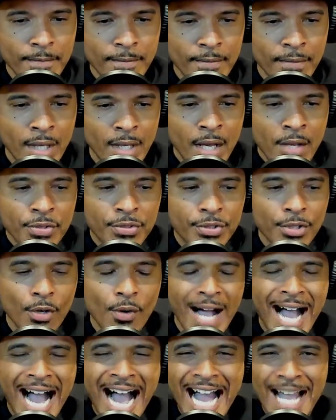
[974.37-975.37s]
So
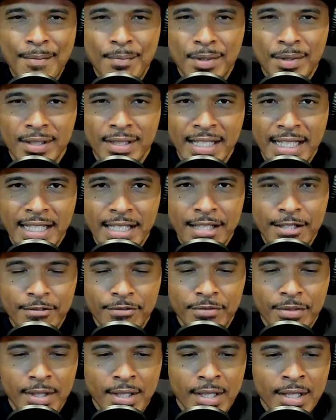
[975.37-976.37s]
I believe
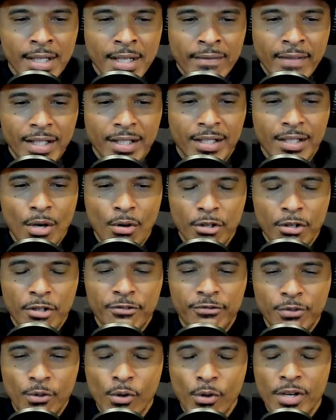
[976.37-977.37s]
that Cody
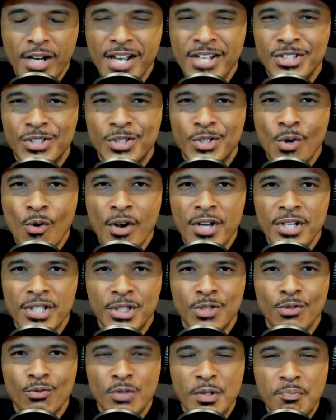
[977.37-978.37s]
Ford is going to
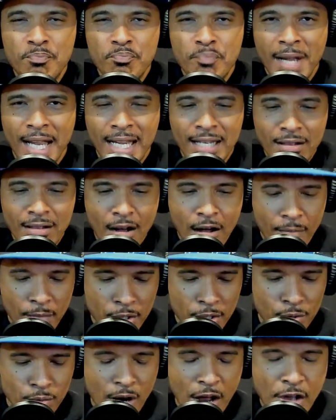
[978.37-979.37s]
remain on this
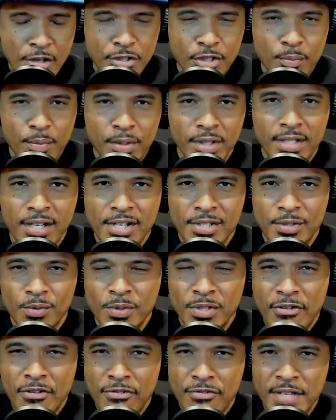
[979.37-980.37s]
roster, because when you
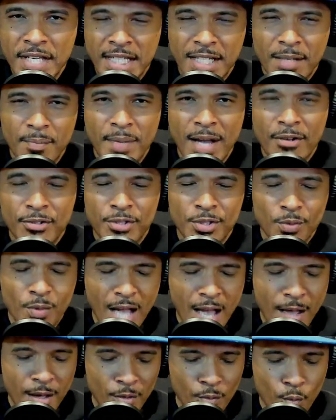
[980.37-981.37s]
think about
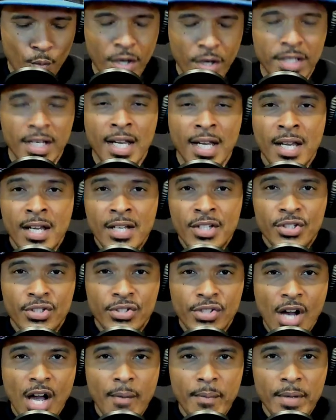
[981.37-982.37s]
what
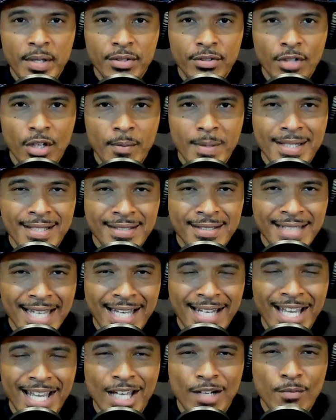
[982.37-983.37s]
Sean McDermott said
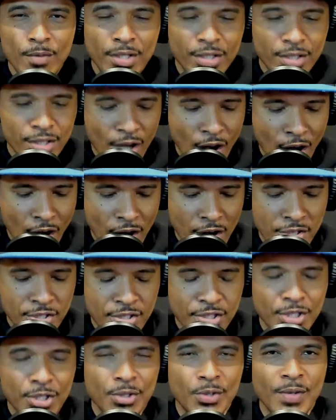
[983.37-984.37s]
in regards
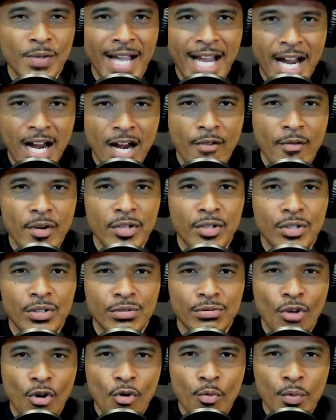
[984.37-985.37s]
to Aaron
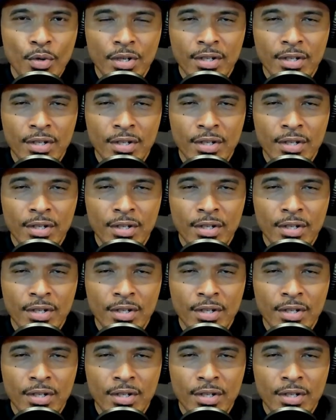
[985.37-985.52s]
Cromer,